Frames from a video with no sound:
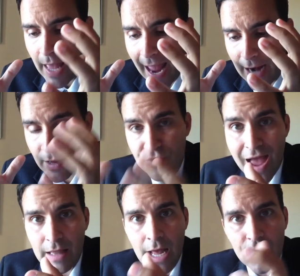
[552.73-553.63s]
and its
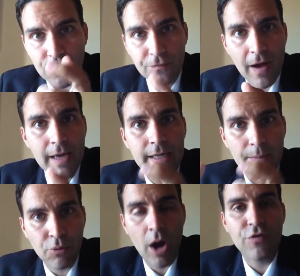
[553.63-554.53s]
allies are fighting a
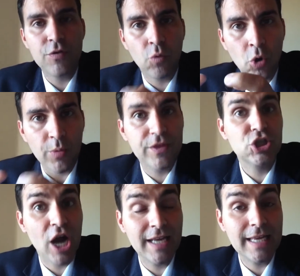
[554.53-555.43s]
proxy war with the
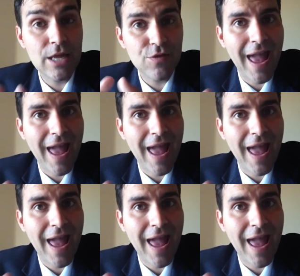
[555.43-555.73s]
Chinese